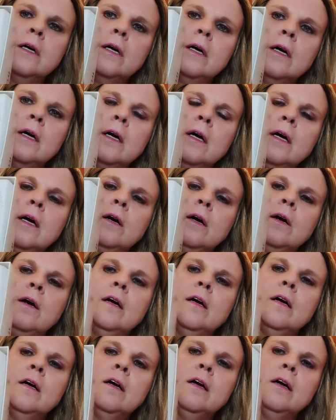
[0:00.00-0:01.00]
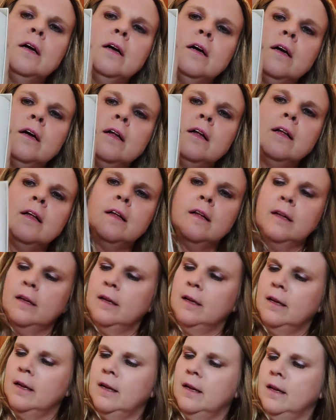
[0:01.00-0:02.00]

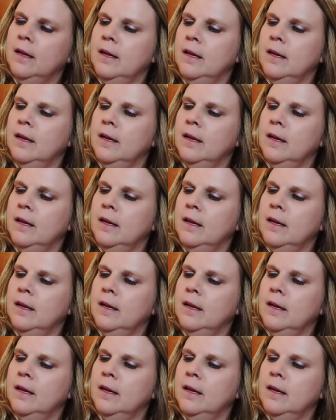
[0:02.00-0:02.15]
(silence)